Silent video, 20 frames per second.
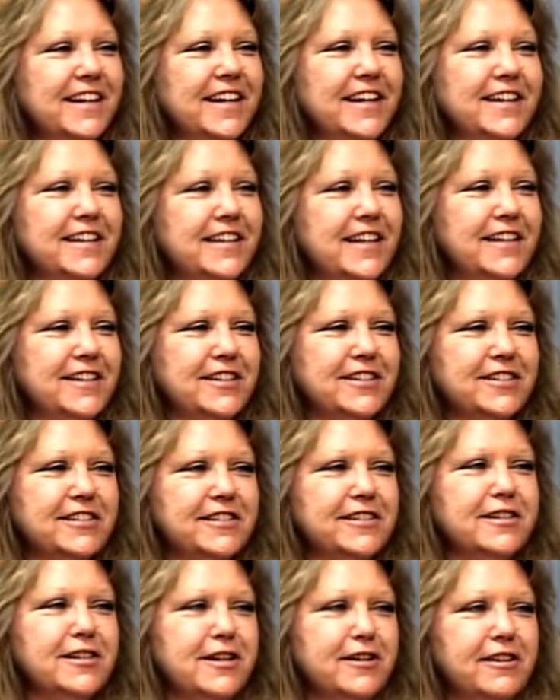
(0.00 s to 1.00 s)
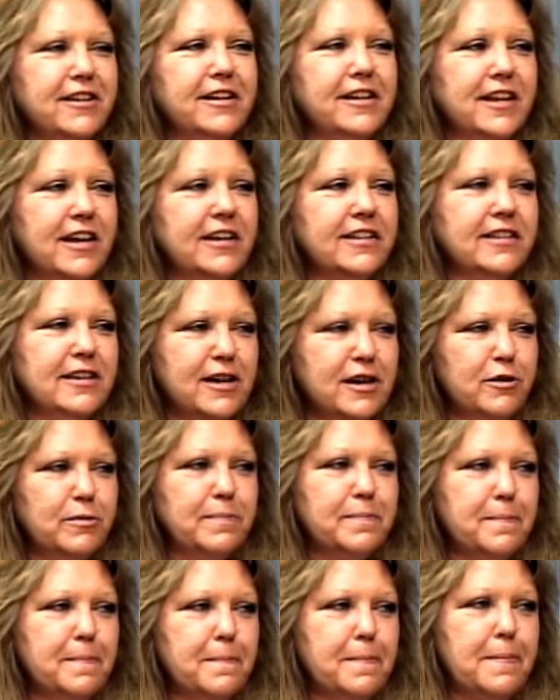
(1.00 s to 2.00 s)
and they just, you know, they like that,
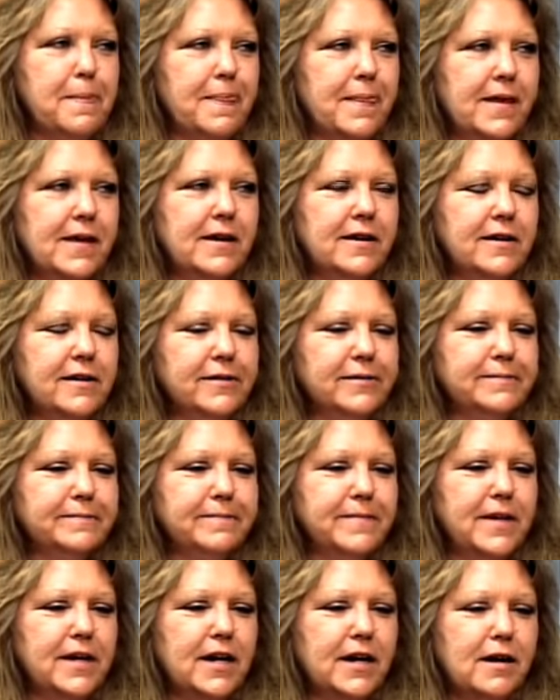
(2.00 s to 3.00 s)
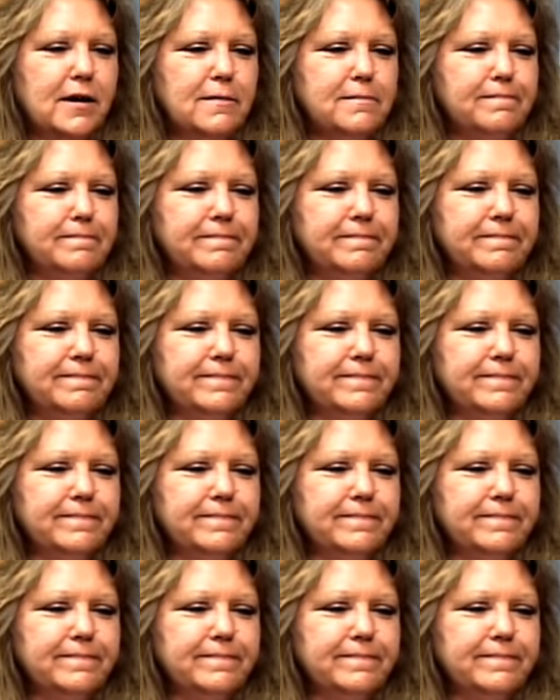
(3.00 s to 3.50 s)
you know. Um,